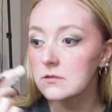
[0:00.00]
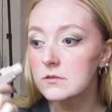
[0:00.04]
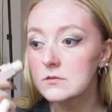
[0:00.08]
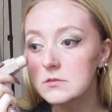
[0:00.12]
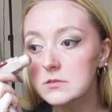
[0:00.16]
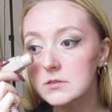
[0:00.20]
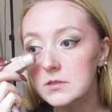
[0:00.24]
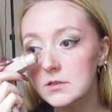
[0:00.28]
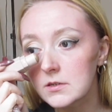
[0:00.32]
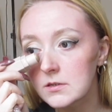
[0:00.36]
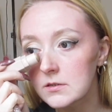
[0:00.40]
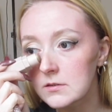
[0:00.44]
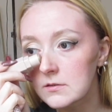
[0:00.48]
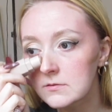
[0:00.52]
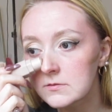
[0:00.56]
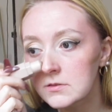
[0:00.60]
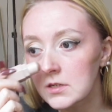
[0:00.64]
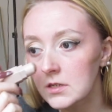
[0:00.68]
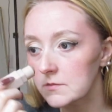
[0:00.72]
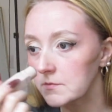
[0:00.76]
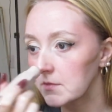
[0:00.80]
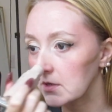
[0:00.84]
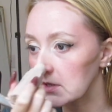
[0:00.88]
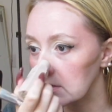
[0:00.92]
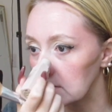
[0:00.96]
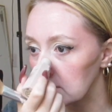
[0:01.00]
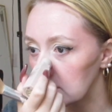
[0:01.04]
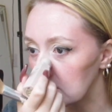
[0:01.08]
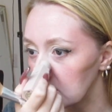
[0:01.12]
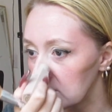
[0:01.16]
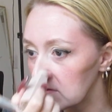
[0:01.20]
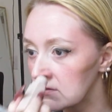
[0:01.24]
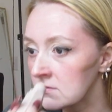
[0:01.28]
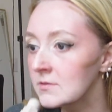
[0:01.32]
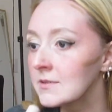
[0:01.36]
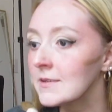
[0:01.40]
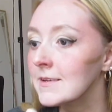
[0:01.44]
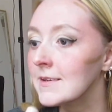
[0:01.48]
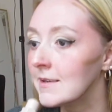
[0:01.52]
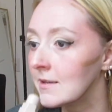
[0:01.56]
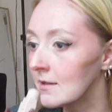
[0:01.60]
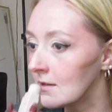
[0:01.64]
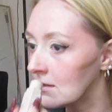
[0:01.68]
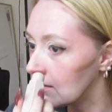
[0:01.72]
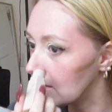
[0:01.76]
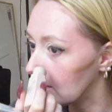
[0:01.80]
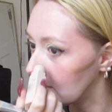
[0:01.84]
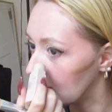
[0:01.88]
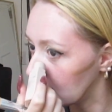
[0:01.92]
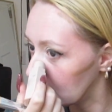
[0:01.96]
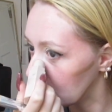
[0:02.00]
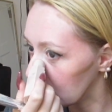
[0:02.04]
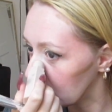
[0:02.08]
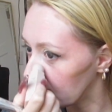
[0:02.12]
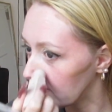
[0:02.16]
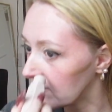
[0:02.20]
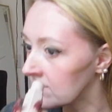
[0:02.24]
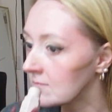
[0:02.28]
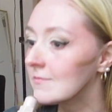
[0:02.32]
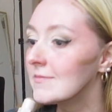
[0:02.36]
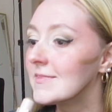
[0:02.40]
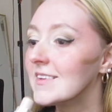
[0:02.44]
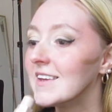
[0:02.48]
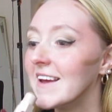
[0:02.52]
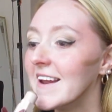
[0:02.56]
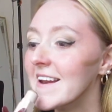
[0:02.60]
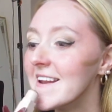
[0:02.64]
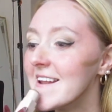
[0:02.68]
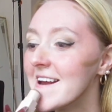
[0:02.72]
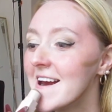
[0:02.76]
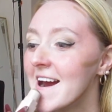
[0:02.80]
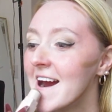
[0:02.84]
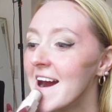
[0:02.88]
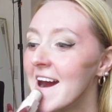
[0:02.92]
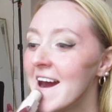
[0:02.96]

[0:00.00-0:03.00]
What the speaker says: and then inside of my nose. And